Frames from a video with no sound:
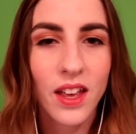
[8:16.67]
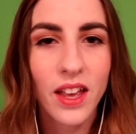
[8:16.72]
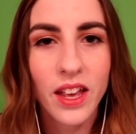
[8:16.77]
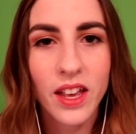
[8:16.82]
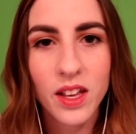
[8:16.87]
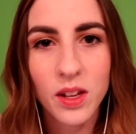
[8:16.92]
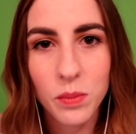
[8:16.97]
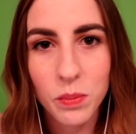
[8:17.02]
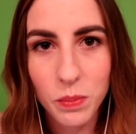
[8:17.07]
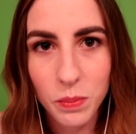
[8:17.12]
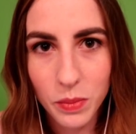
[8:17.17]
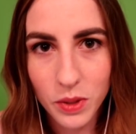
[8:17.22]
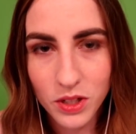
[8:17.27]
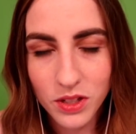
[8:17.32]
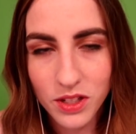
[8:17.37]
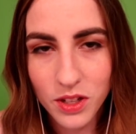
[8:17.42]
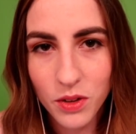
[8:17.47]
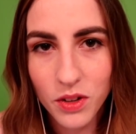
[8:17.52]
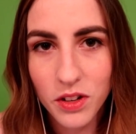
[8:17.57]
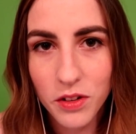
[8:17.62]
and
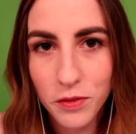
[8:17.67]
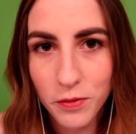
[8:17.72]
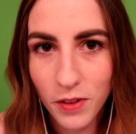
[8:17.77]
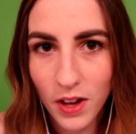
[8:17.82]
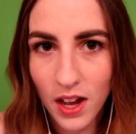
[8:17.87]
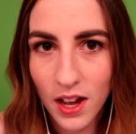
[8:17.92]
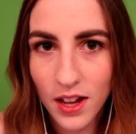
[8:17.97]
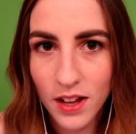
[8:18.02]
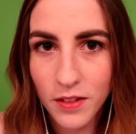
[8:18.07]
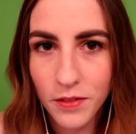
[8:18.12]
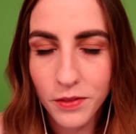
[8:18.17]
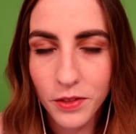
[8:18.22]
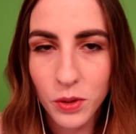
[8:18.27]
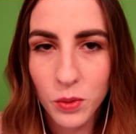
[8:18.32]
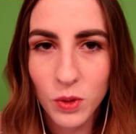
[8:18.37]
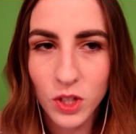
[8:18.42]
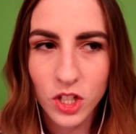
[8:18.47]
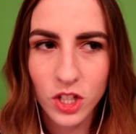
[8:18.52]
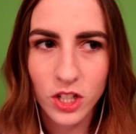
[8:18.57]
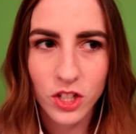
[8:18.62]
Persona 5,
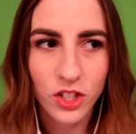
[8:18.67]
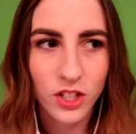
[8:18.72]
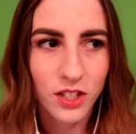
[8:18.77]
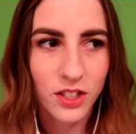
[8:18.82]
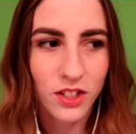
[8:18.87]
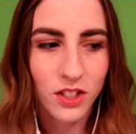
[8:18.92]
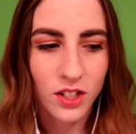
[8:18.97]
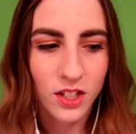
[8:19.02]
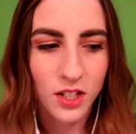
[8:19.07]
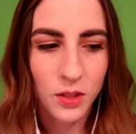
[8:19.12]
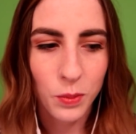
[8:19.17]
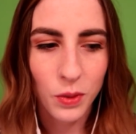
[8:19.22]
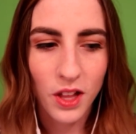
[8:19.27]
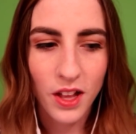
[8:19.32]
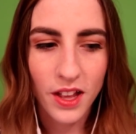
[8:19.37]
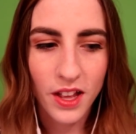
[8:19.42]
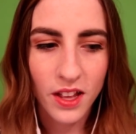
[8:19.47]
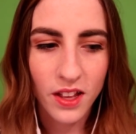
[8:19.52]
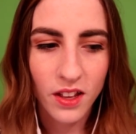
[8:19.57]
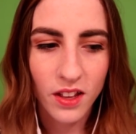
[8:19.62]
which I just started
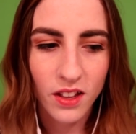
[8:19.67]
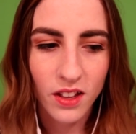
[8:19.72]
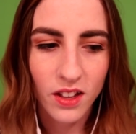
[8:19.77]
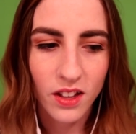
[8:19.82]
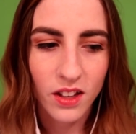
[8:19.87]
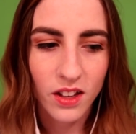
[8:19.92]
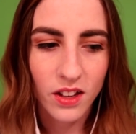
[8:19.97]
playing